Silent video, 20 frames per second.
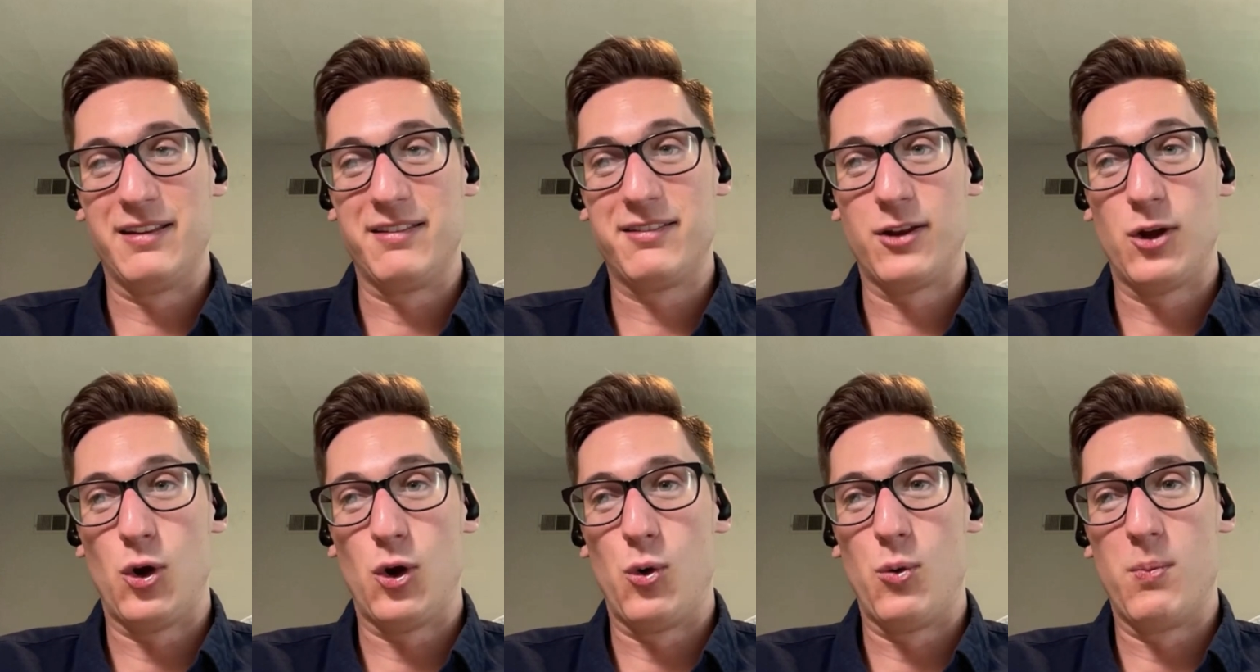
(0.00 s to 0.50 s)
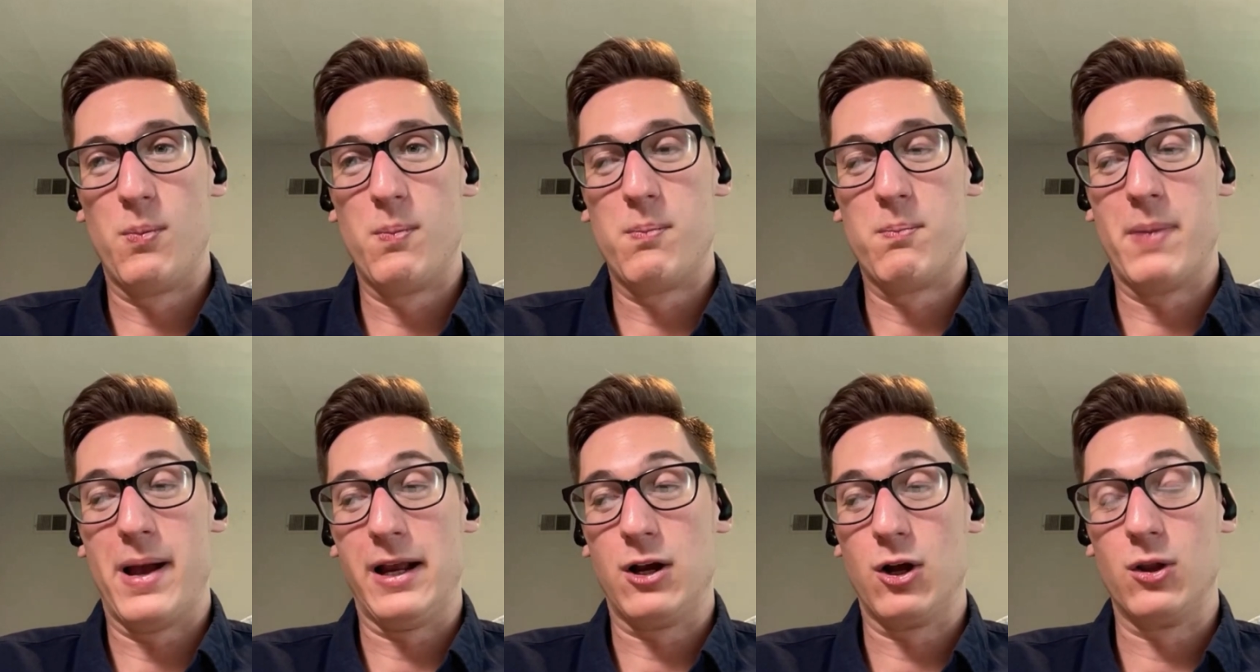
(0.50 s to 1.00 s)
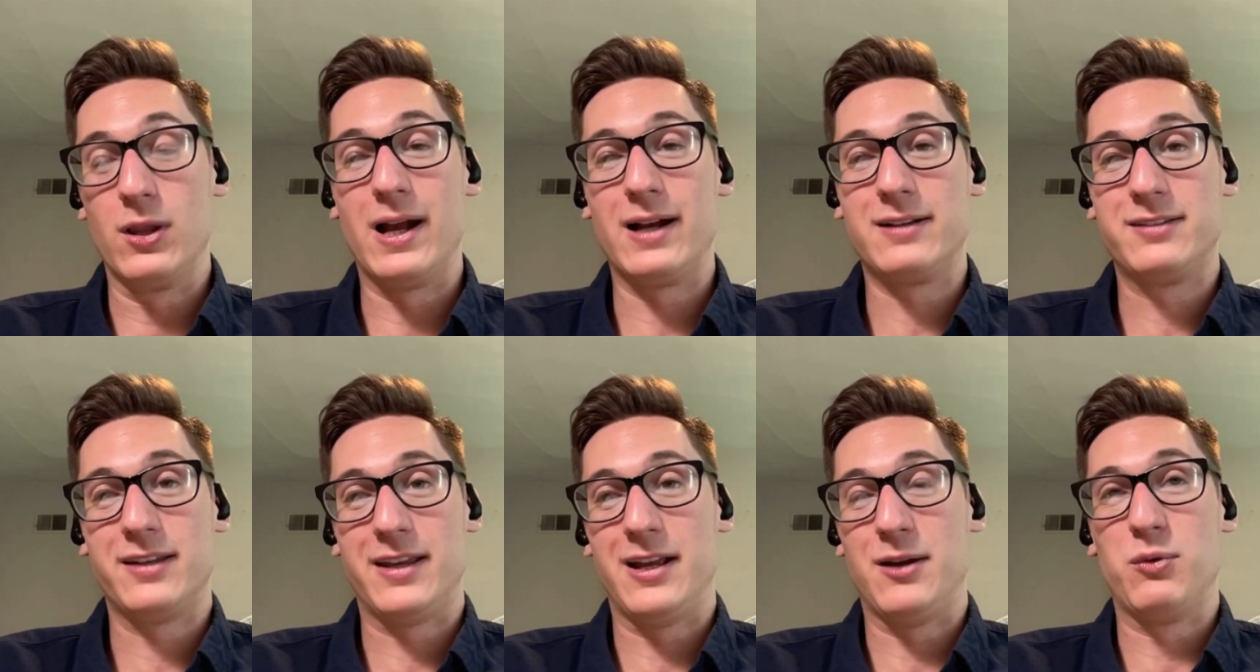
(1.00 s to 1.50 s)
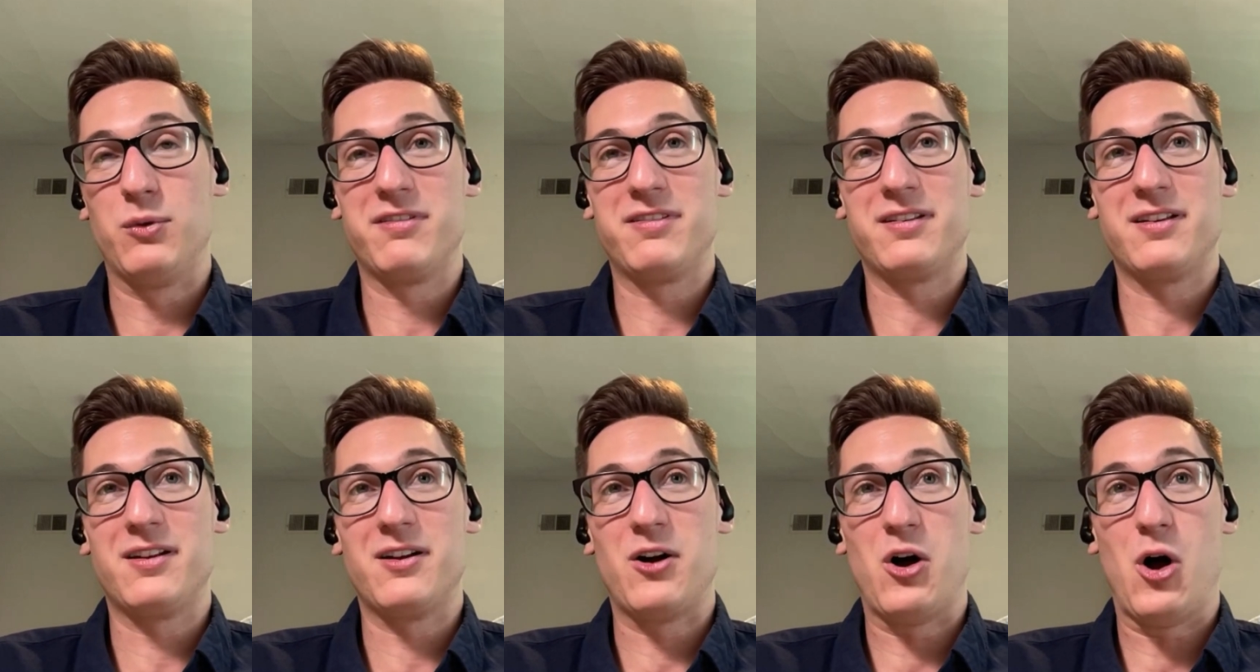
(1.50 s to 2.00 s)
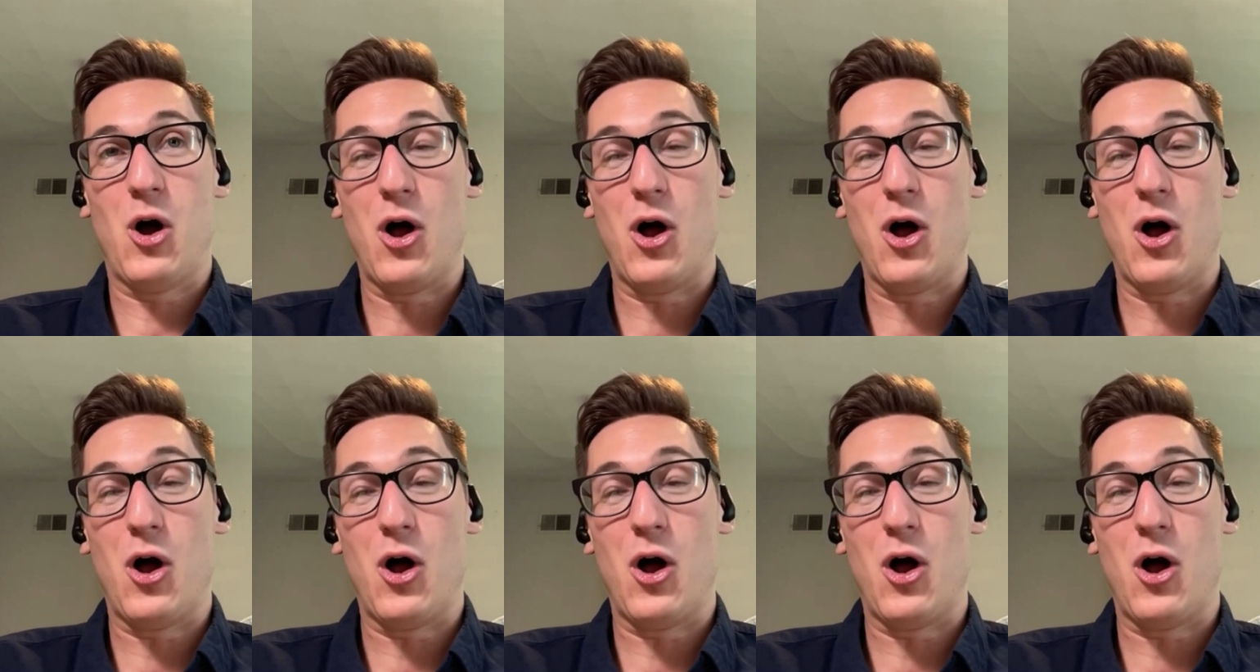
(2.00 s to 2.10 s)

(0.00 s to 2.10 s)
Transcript: and so my collecting was